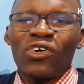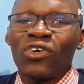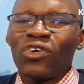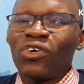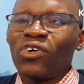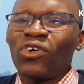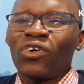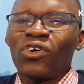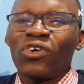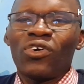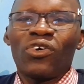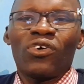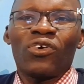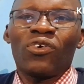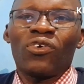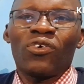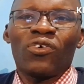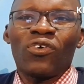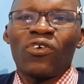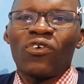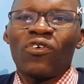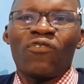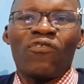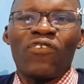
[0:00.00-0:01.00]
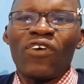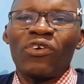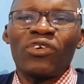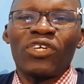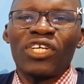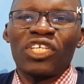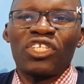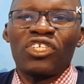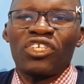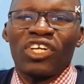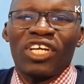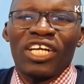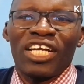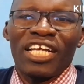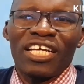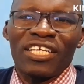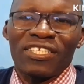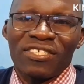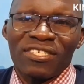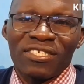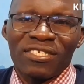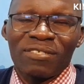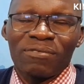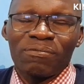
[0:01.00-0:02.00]

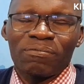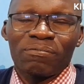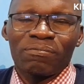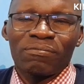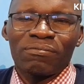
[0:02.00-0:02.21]
foundationless.